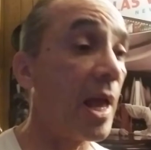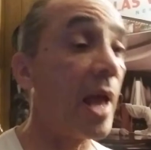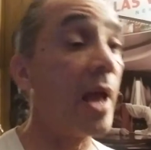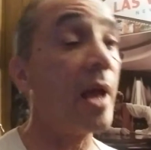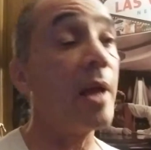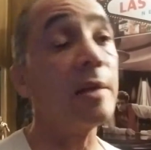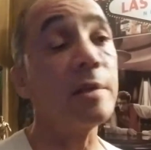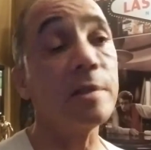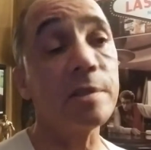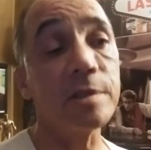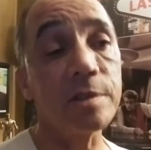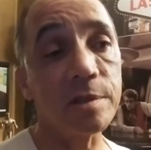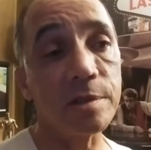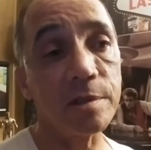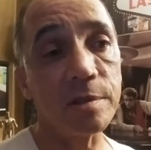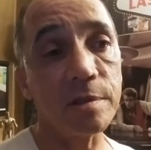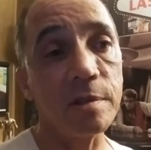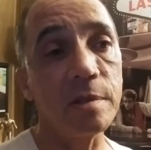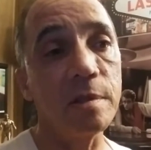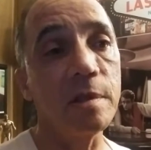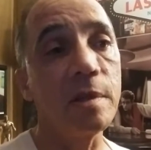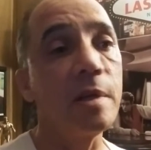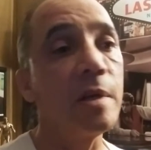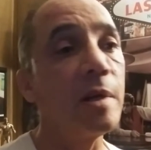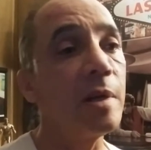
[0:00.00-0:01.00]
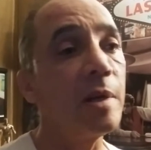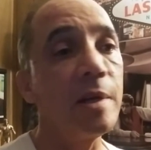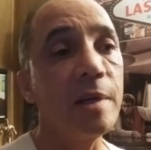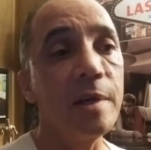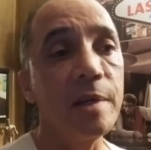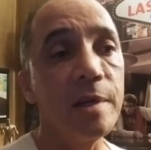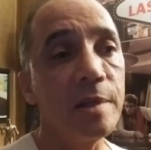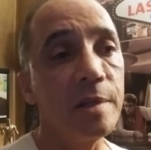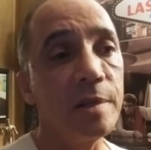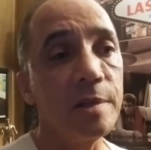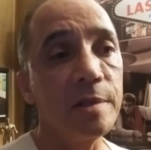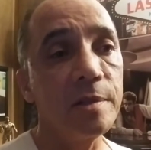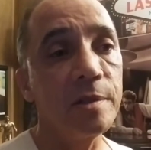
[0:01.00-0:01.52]
That
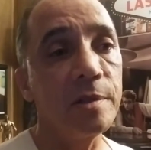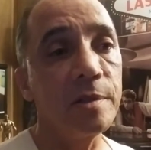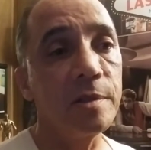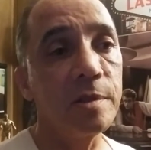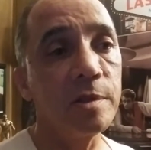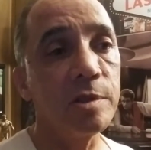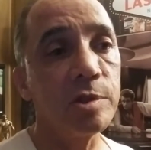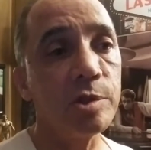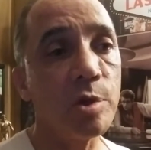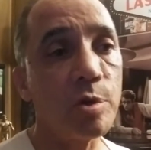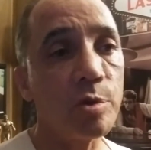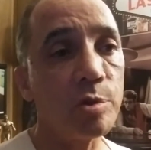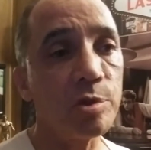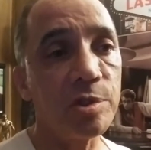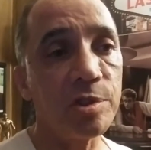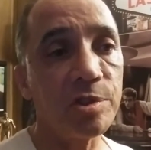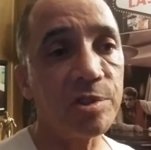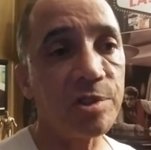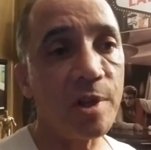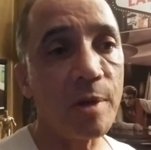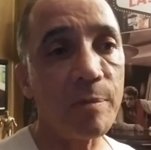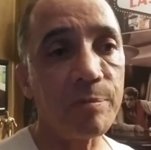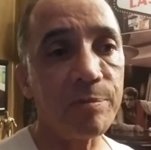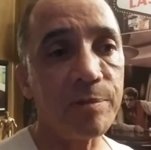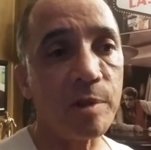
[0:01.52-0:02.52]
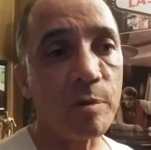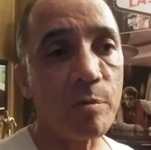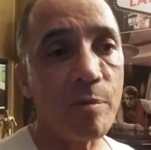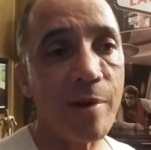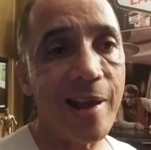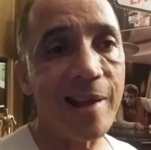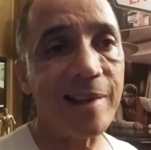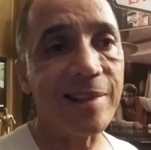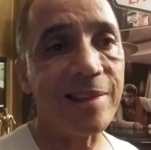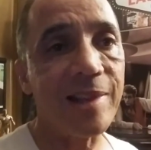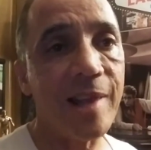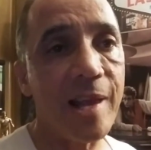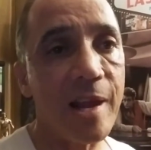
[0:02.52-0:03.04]
shows you something
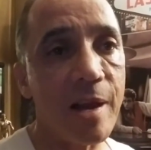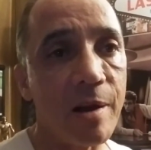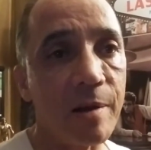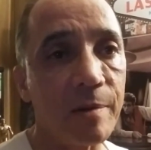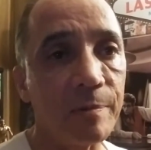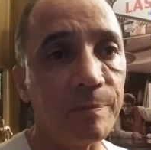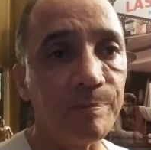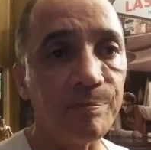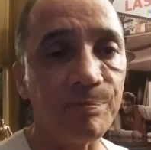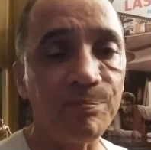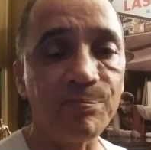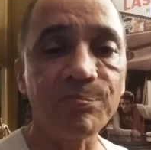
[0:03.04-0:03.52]
right there.